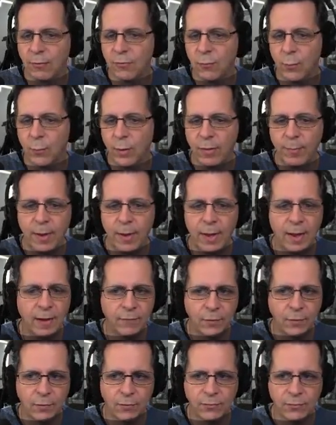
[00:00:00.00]
It's one of the
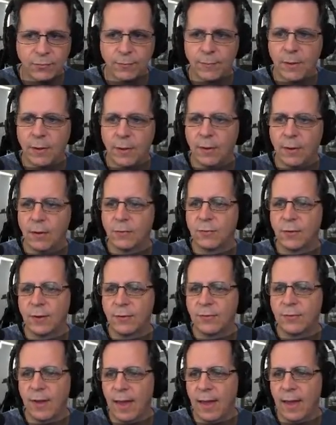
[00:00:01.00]
behaviors. So
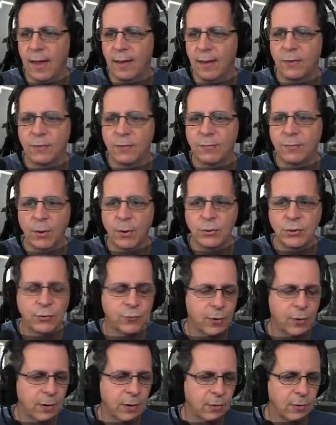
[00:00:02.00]
let's add this motion
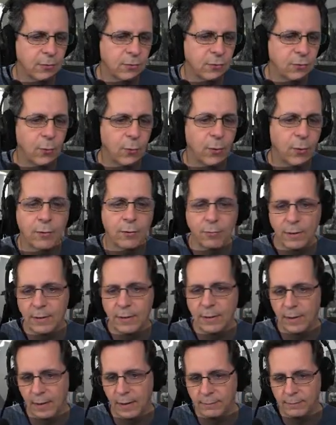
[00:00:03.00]
trigger to our
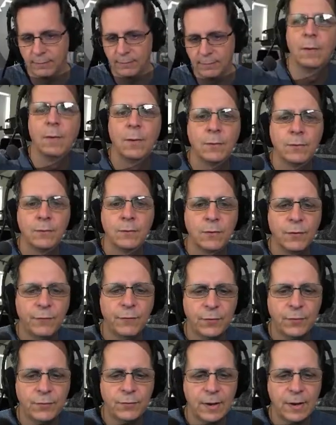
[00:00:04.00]
green head. So the
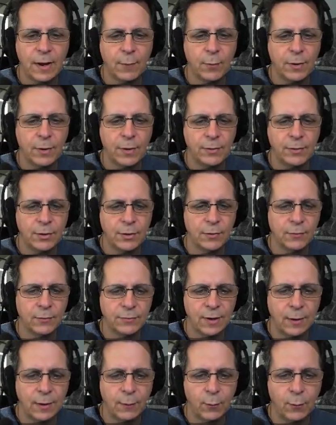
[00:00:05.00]
first thing I want to do
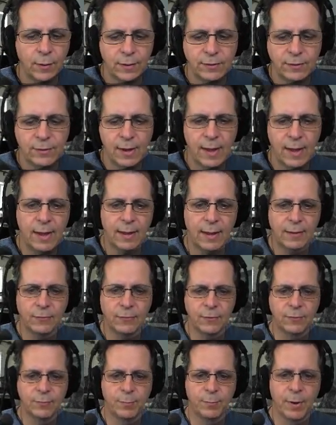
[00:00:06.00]
is I want to tag
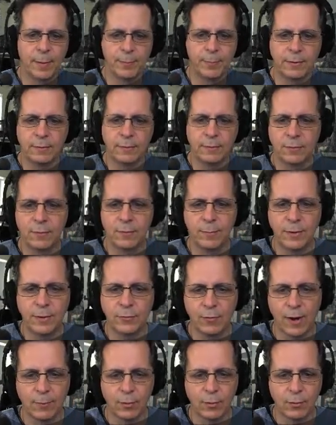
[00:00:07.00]
this puppet to be
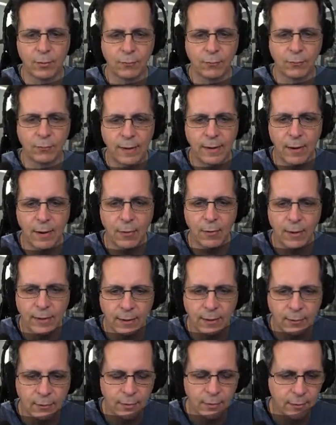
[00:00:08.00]
draggable. Right now I
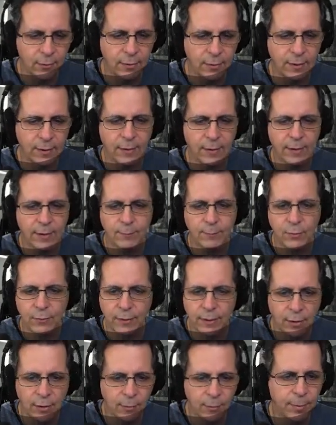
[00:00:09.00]
can click on it like I'm
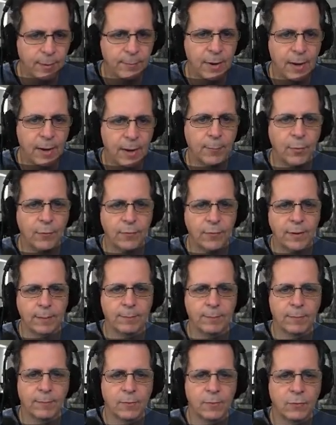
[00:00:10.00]
doing here, but I'm not moving
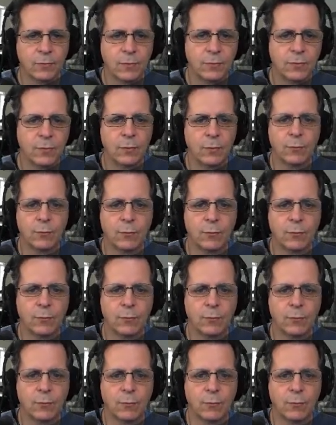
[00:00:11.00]
him. So let's go to Rig.